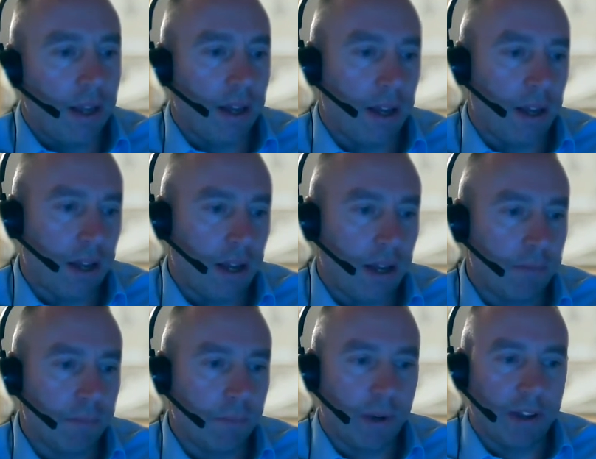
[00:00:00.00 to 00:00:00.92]
We
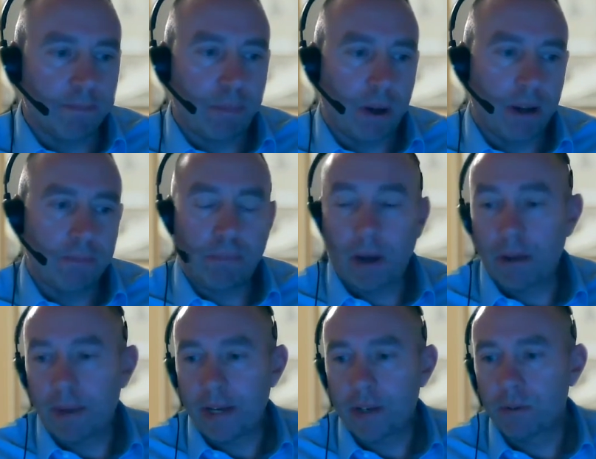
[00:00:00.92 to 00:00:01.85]
have
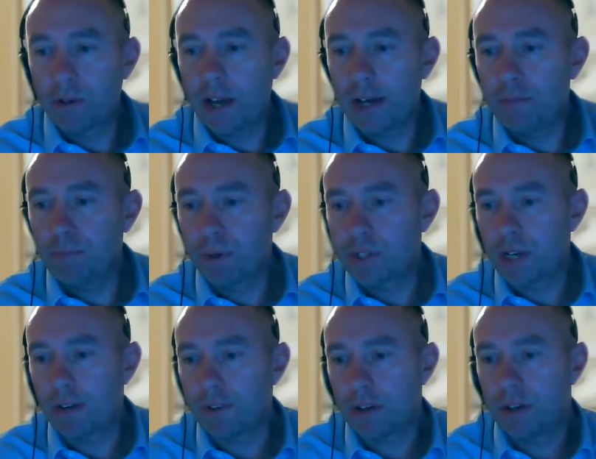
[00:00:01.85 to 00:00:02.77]
biomedical. Cambridge
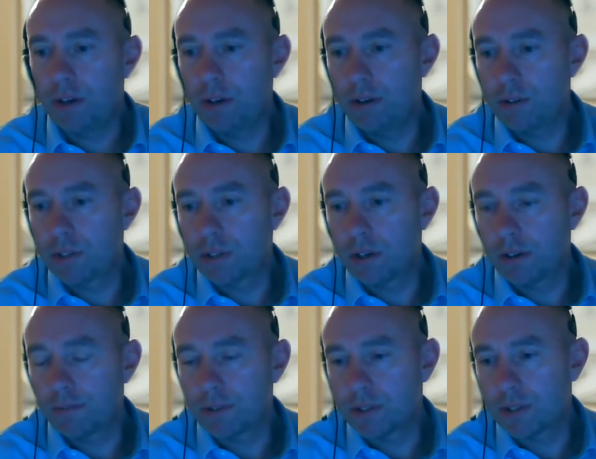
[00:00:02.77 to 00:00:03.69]
have a huge,
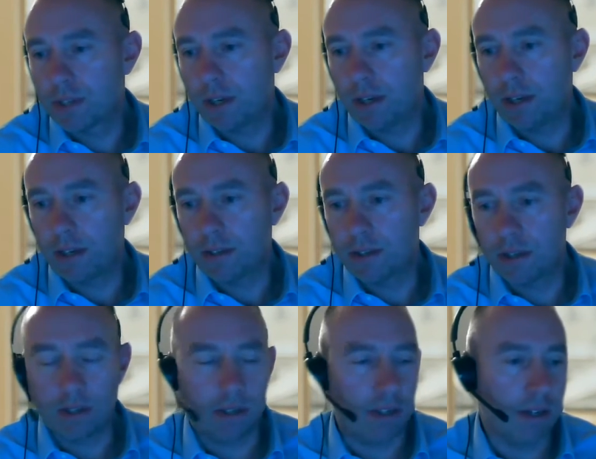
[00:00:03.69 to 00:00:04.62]
obviously,
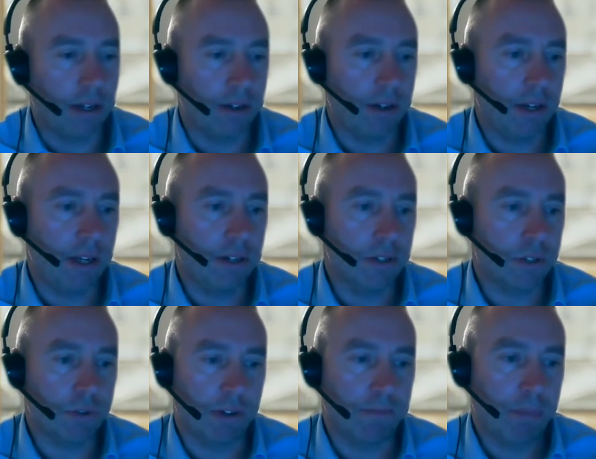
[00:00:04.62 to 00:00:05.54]

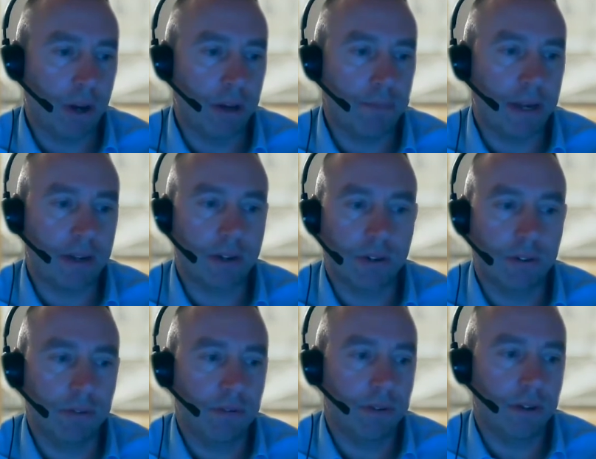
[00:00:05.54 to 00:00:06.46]
industry of
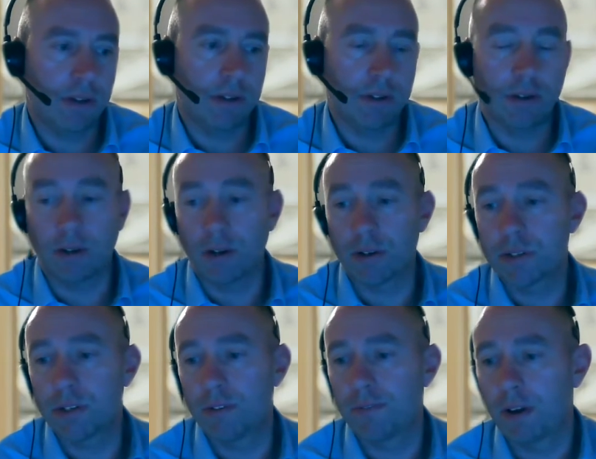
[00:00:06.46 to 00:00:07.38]
biomedical.
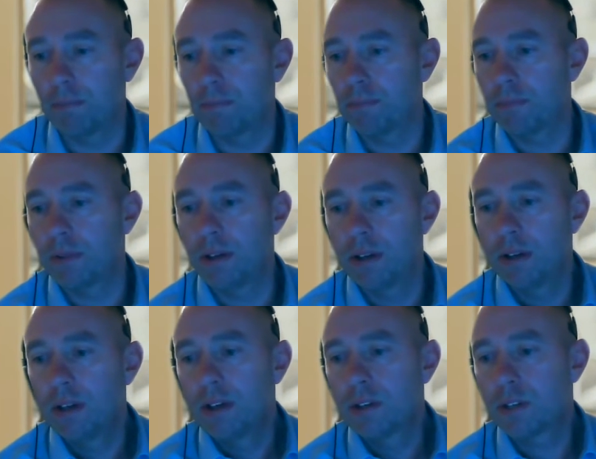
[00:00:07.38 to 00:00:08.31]
Lots of some
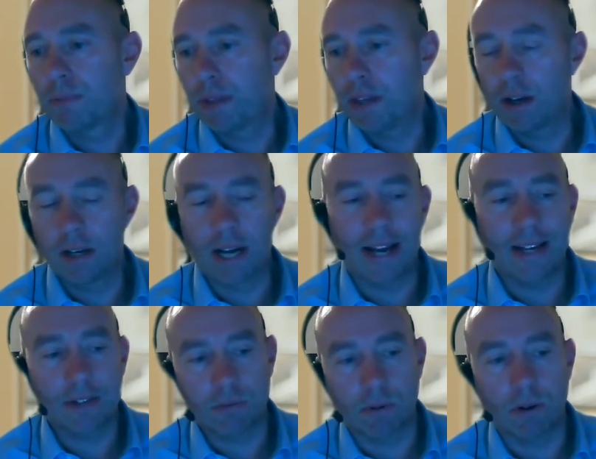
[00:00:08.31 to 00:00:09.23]
of the young
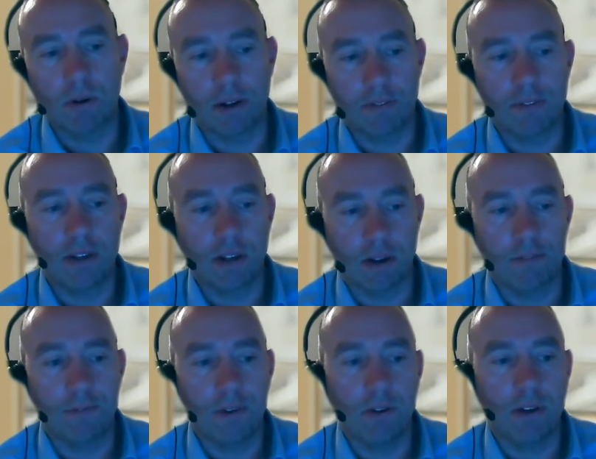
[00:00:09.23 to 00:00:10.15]
lads were quite, a
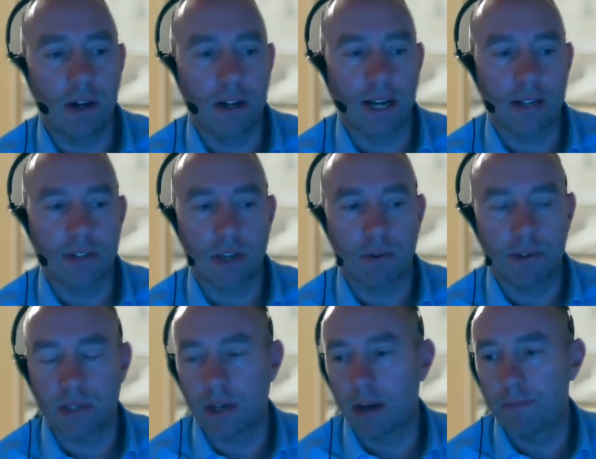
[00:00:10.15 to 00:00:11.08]
few young lads go
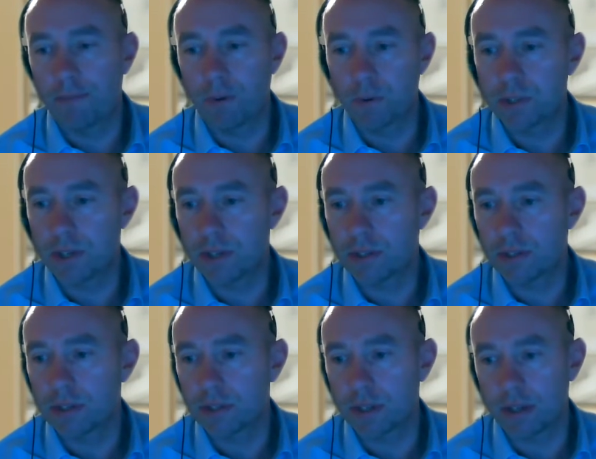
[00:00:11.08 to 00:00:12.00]
into the armed
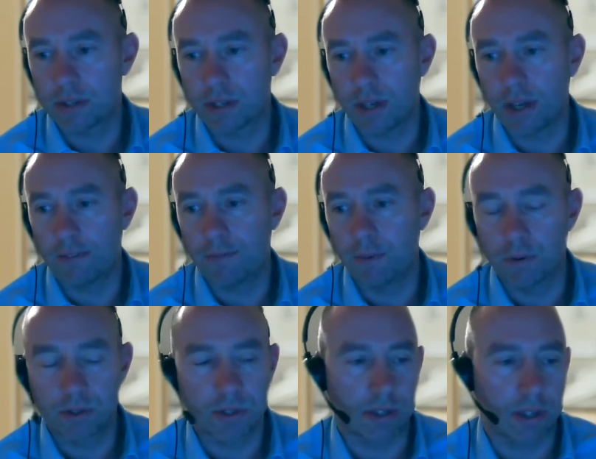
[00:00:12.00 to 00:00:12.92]
forces. So that's the Air
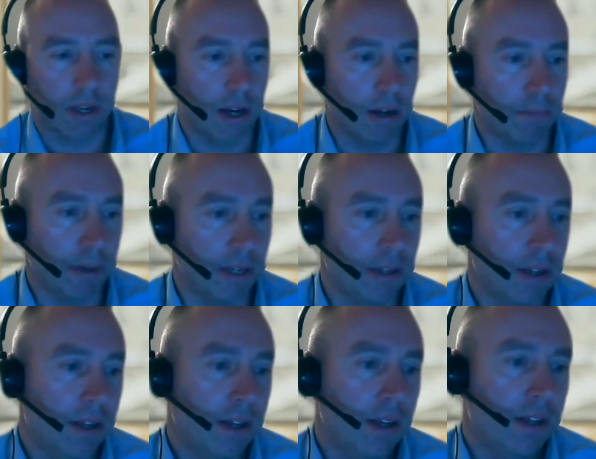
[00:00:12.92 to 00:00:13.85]
Force, the Army,
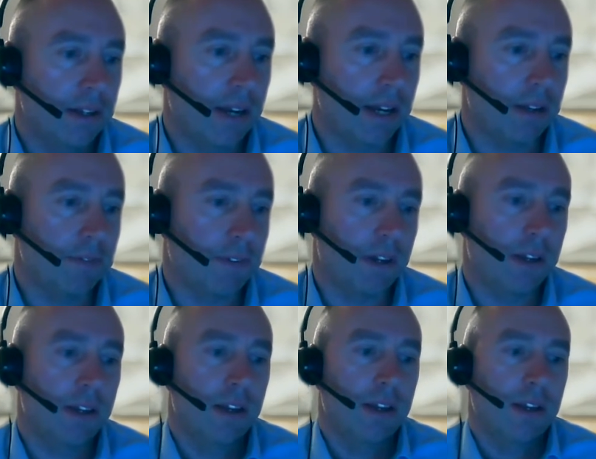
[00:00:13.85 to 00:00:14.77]

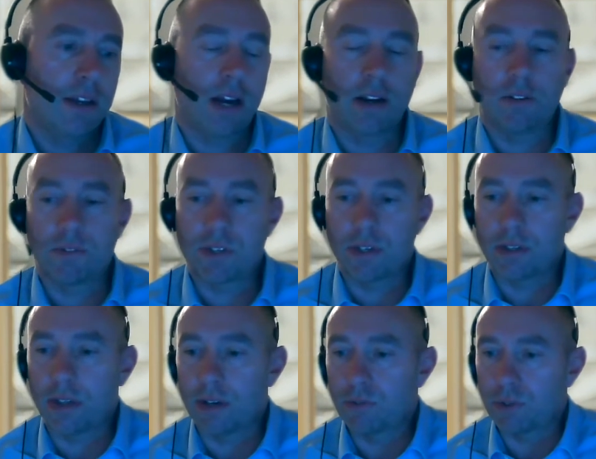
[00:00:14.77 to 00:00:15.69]
Navy. And obviously
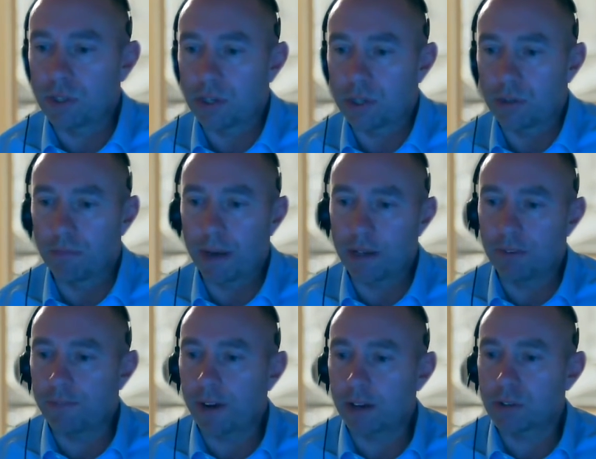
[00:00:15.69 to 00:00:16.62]
then traditional
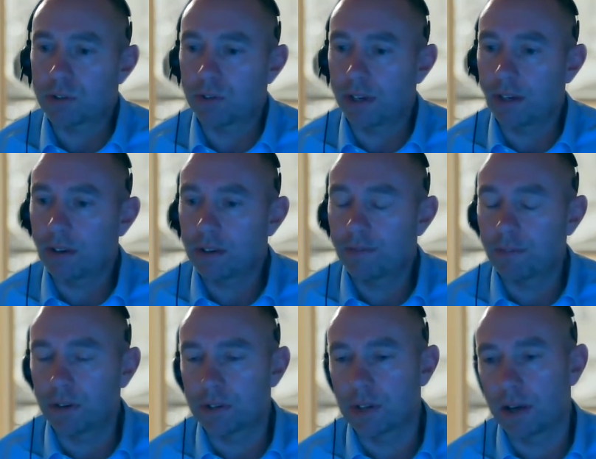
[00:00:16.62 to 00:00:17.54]
manufacturing,
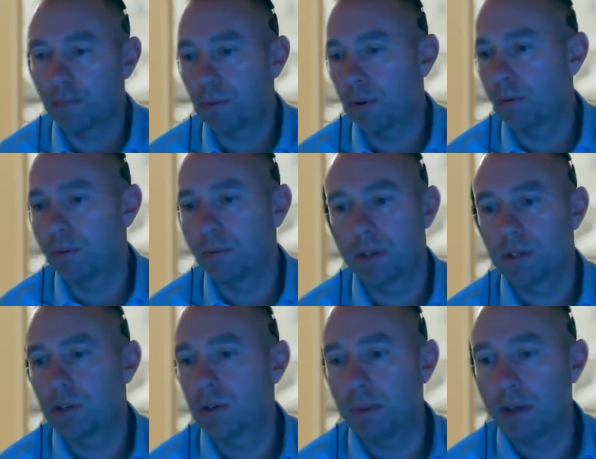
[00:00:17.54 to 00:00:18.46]
for example, which
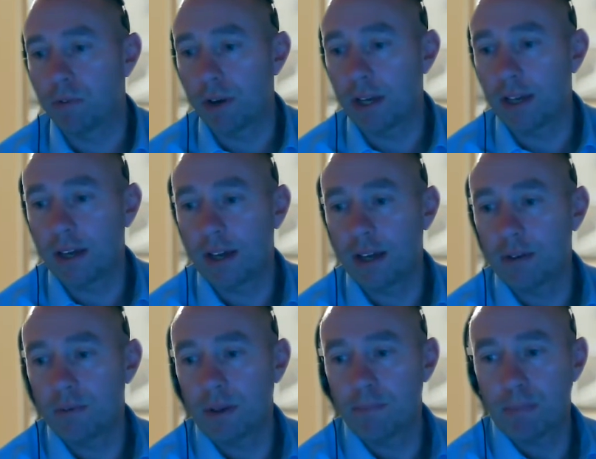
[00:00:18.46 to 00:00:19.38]
could be Green
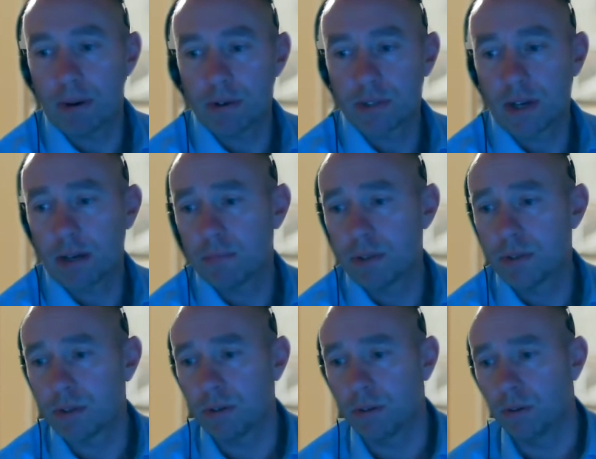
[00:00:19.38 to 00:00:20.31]
King in Bury St
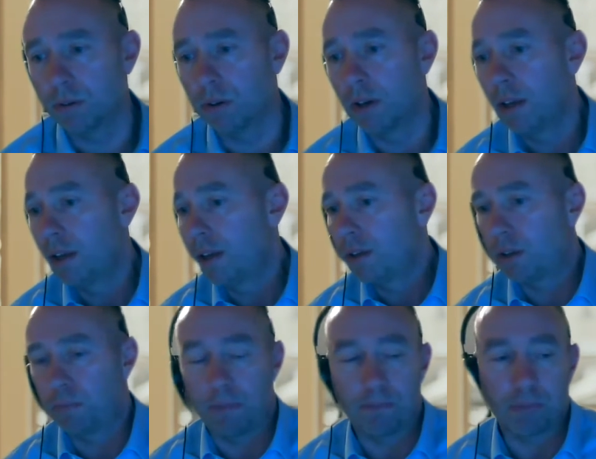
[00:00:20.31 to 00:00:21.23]
Edmunds or
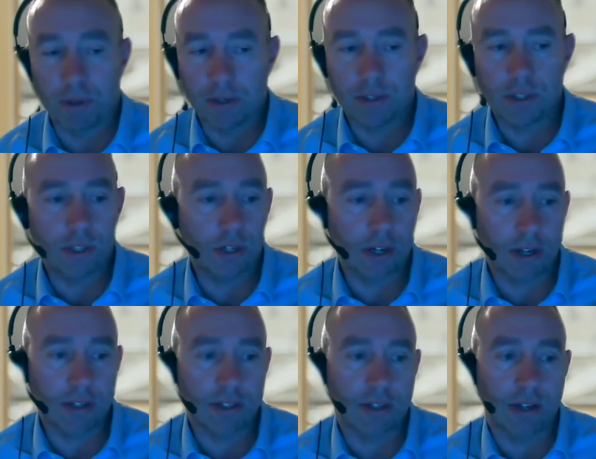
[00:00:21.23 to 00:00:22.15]
could be British Sugar.
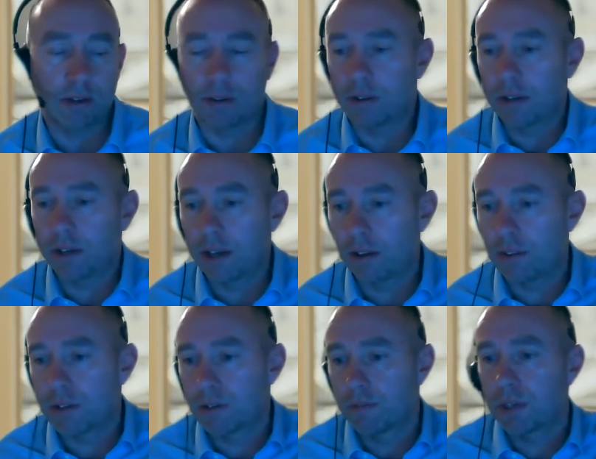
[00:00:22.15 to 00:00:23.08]
I don't know,
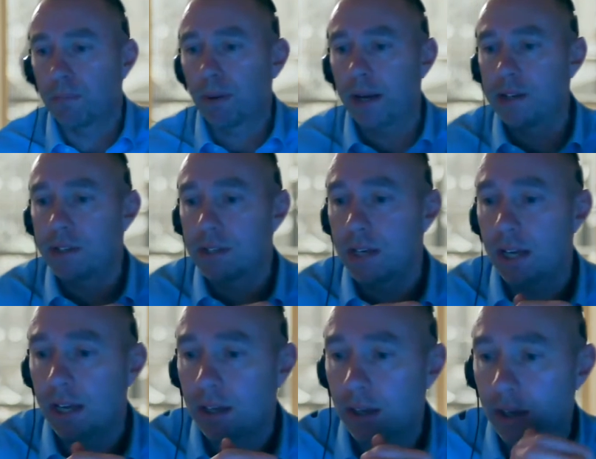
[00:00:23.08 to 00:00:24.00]
there's obviously places
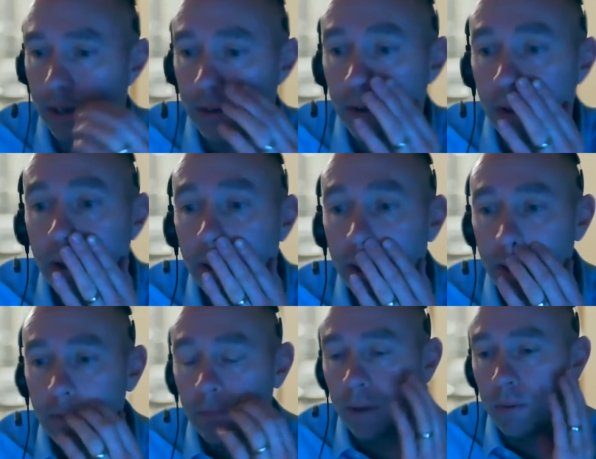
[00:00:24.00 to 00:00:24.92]
near you.
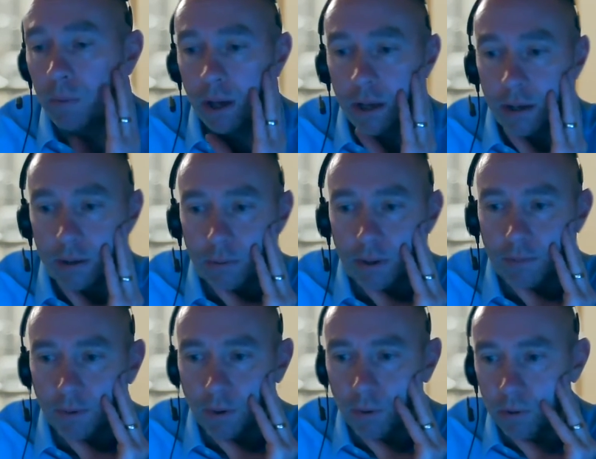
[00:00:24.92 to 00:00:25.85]
We work
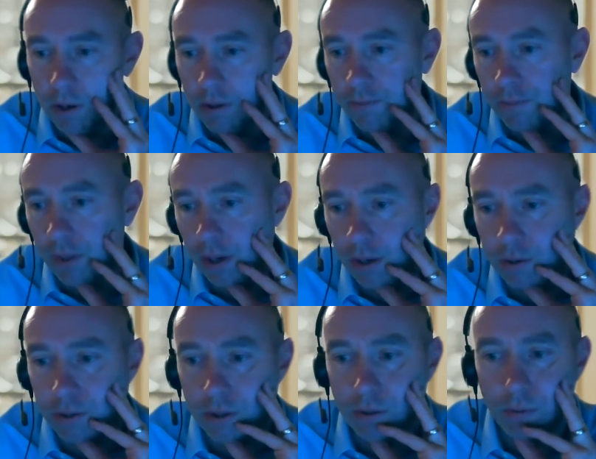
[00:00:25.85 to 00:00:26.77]
with all of the
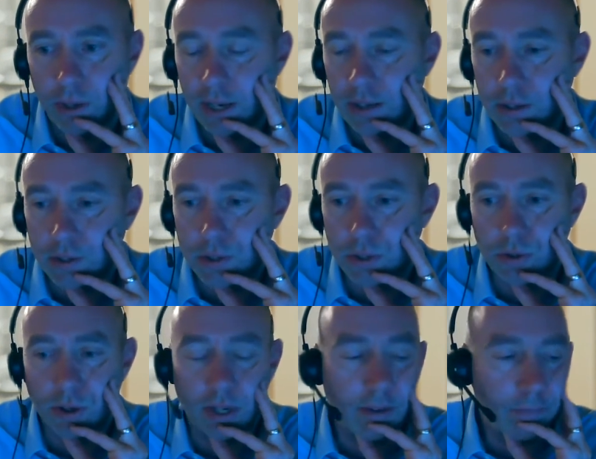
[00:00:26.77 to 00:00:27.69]
local
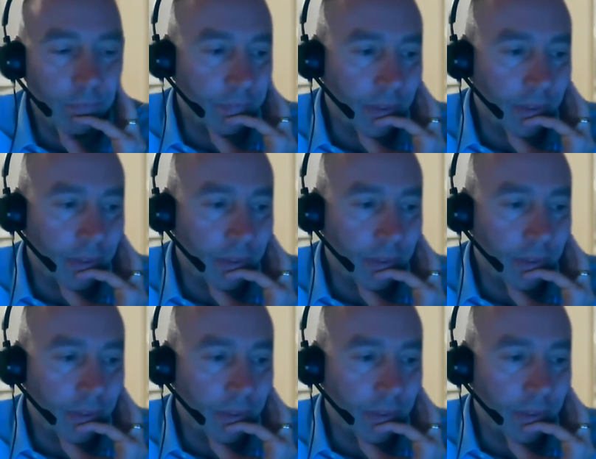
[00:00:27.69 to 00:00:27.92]
industry.